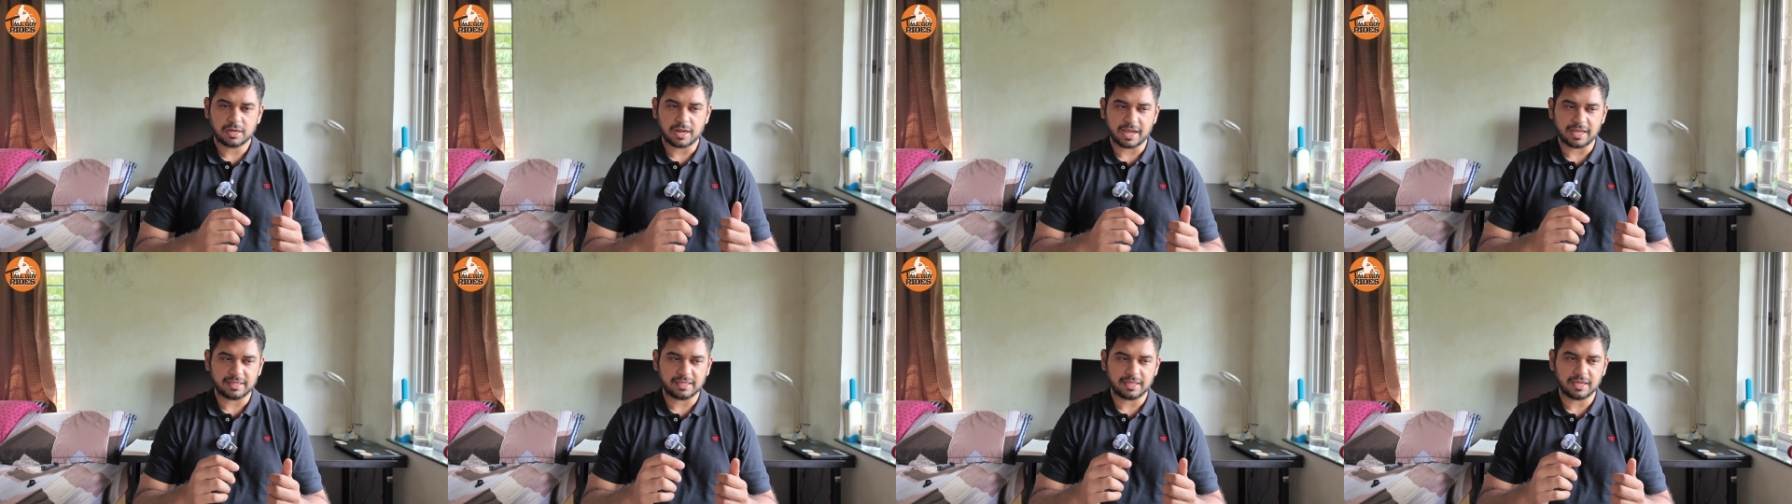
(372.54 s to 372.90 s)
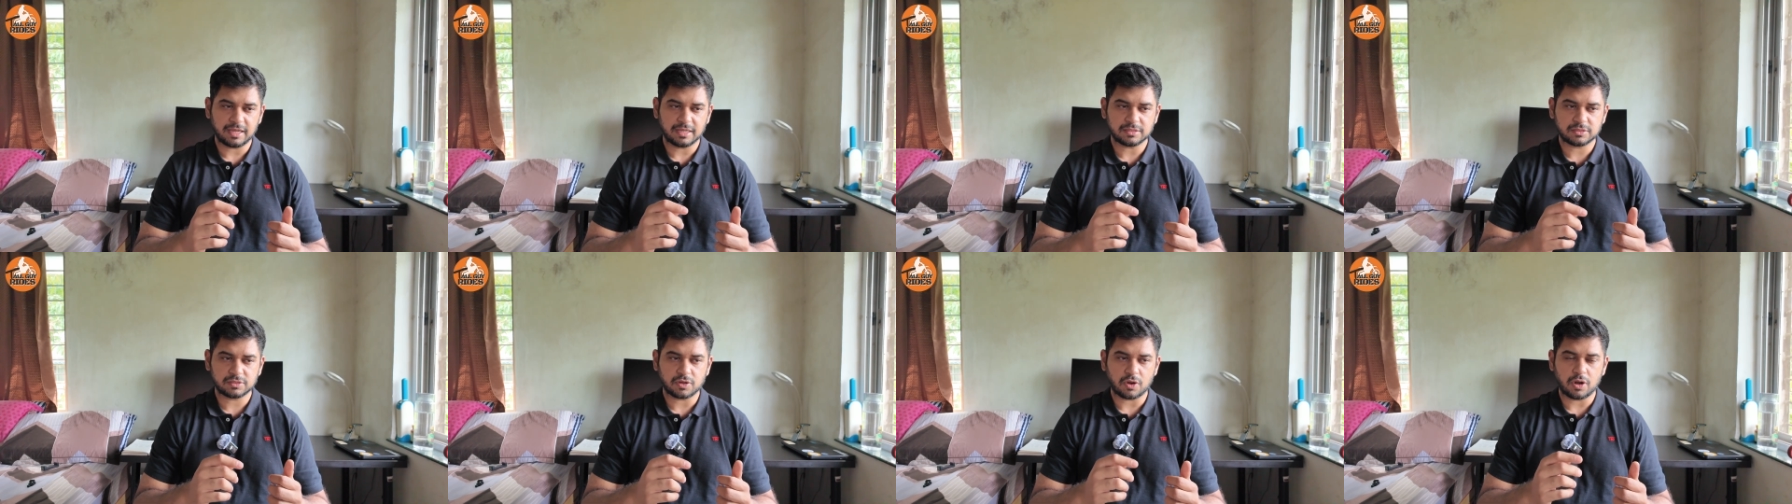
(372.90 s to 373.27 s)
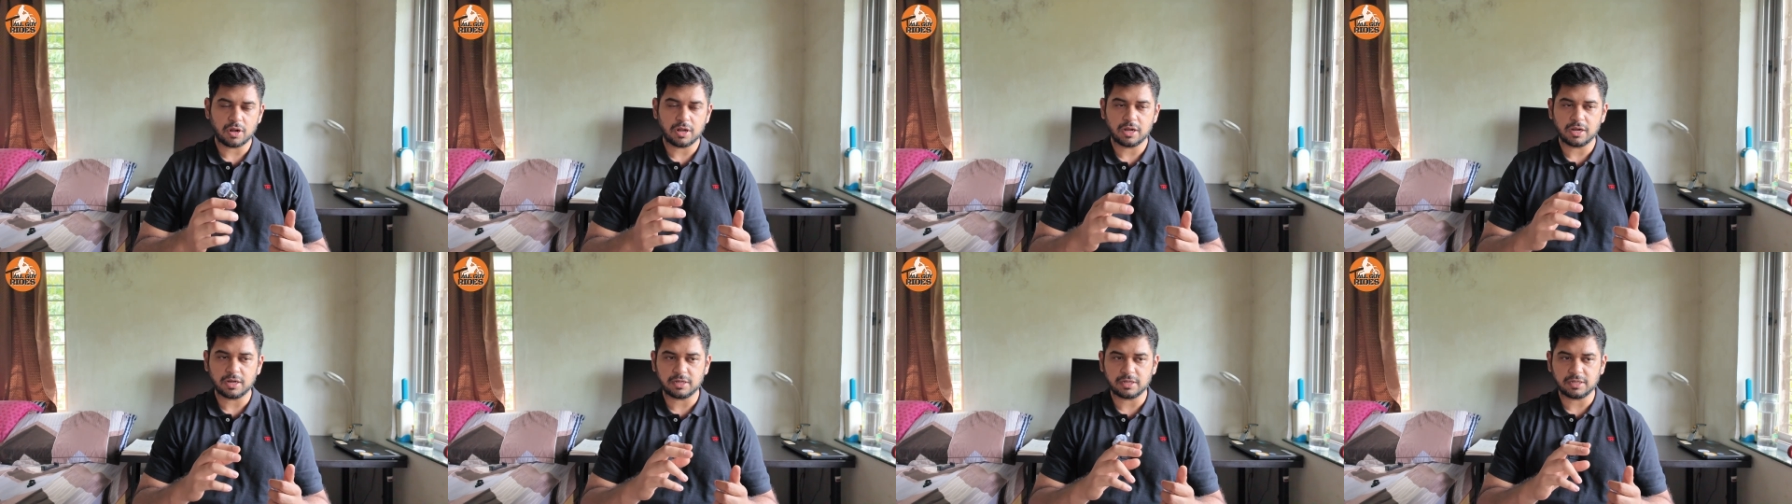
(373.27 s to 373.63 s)
I think it's
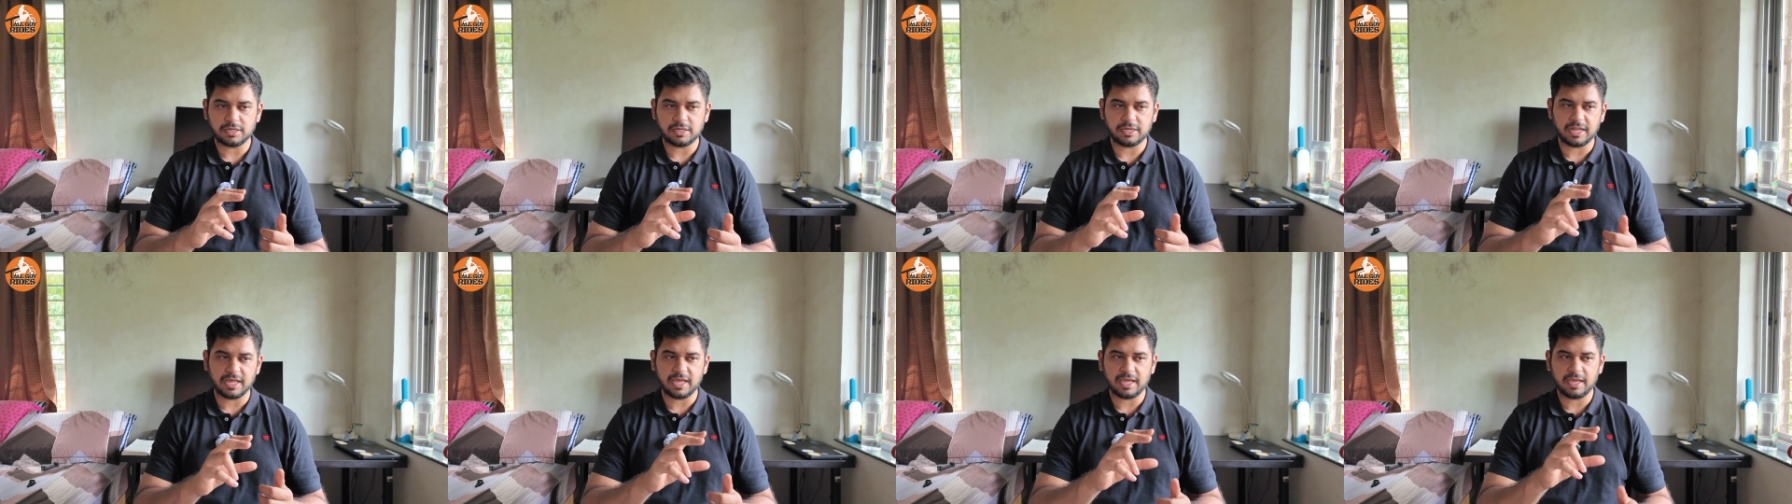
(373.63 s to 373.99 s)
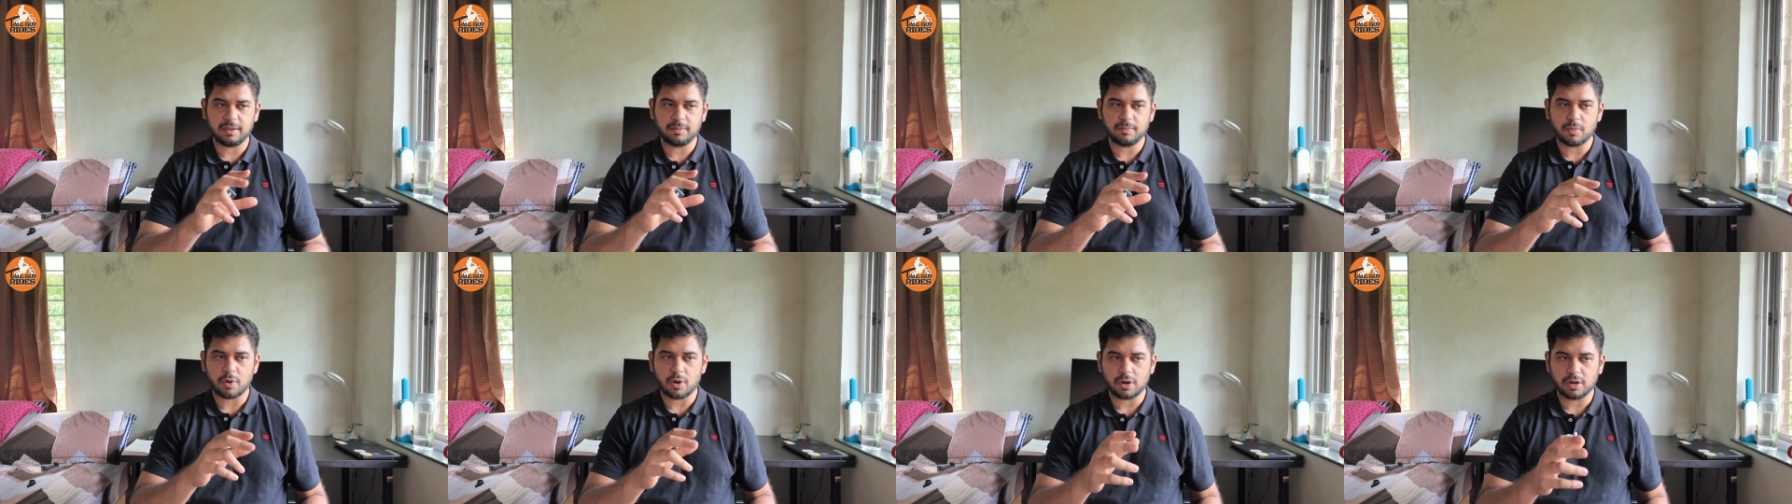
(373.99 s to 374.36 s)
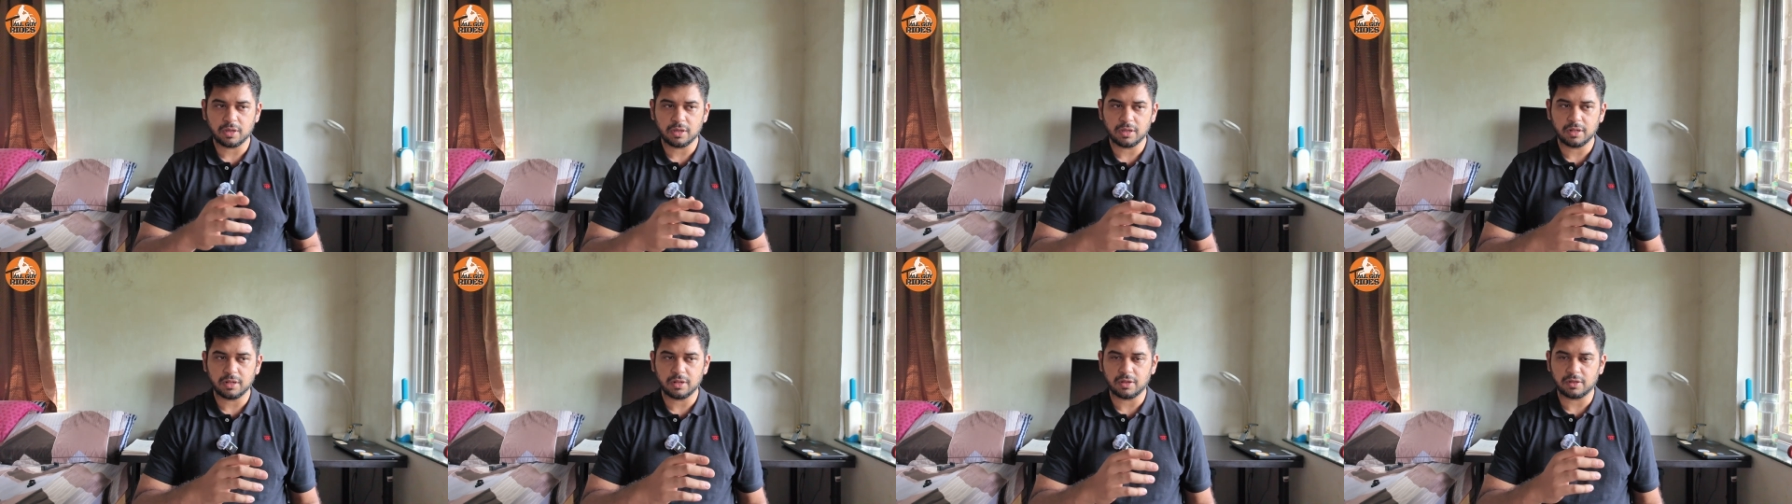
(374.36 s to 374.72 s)
called a T
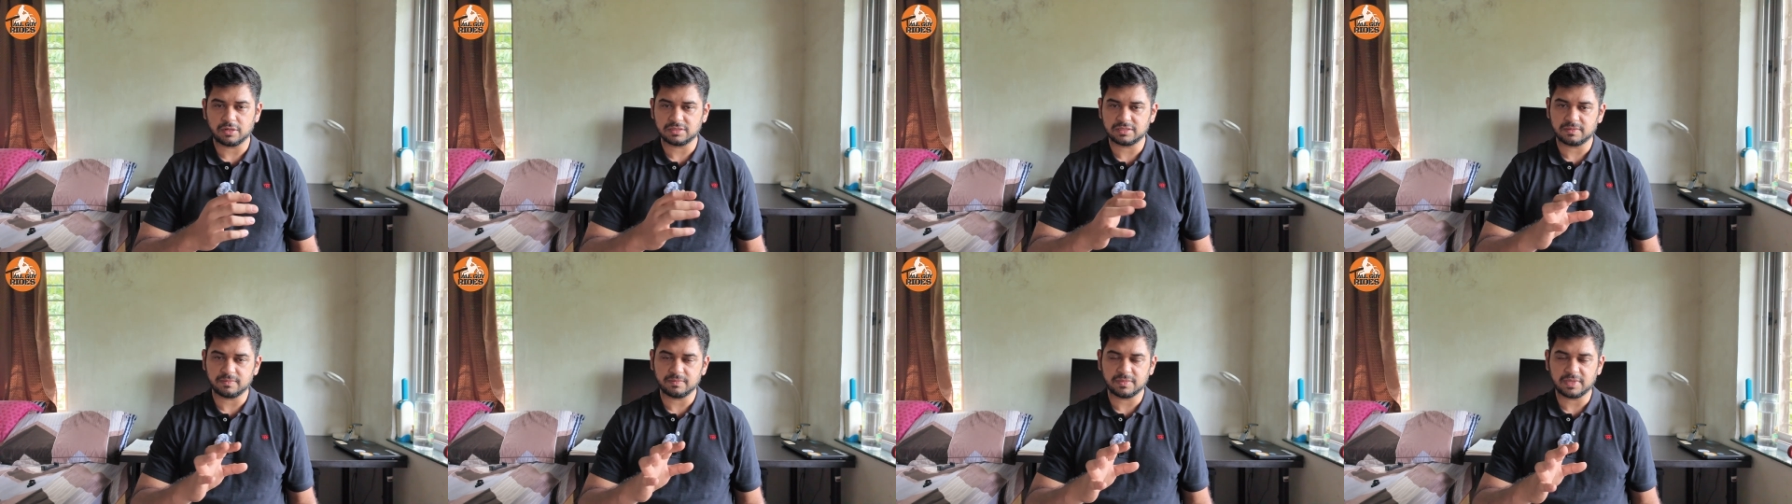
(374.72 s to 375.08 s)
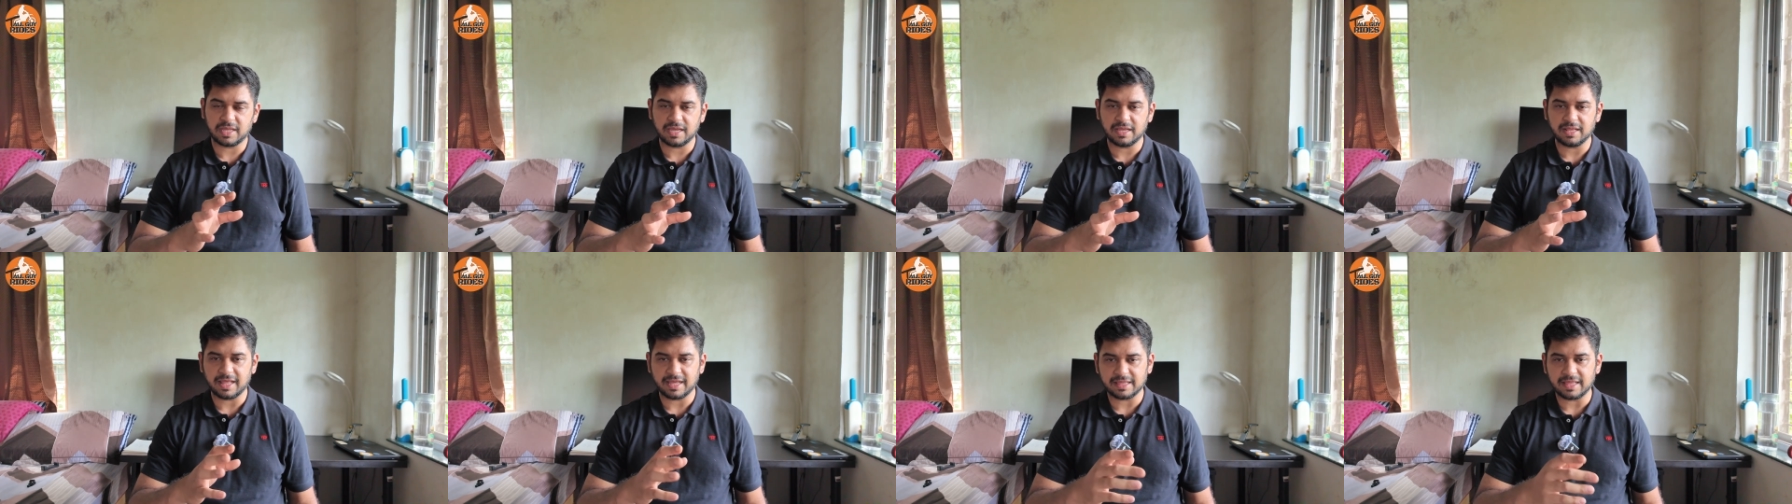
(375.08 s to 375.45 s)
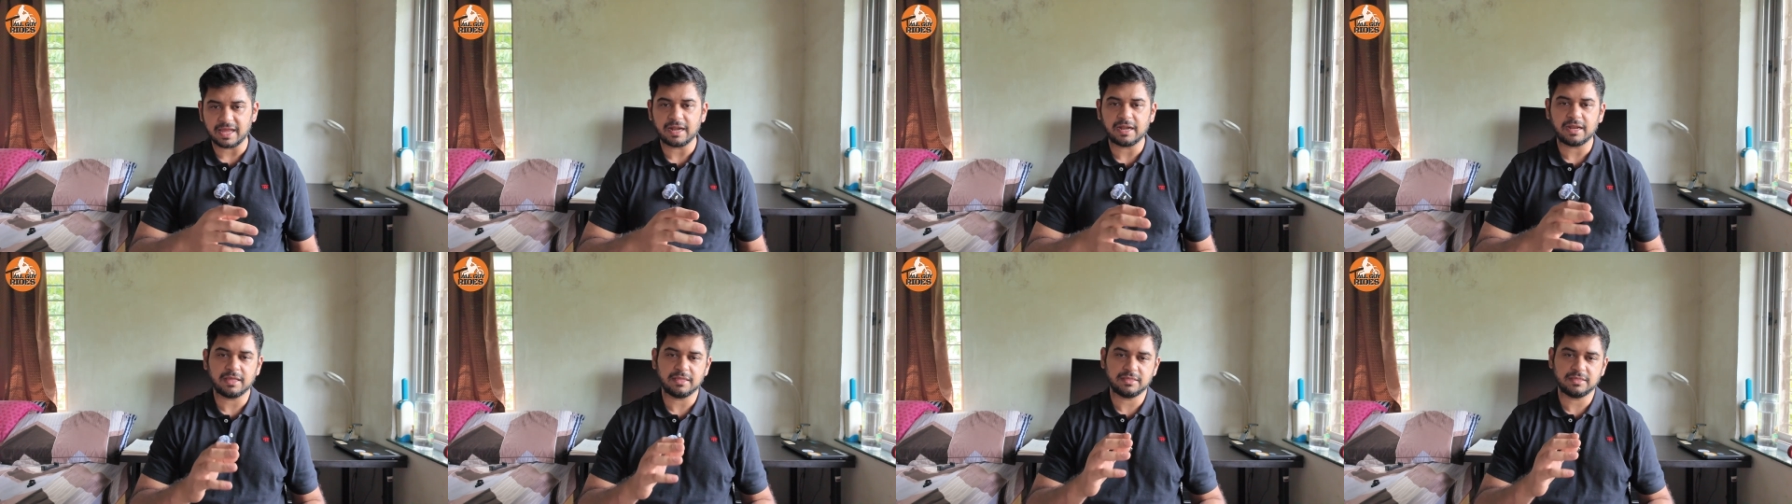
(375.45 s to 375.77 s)
model or something like that.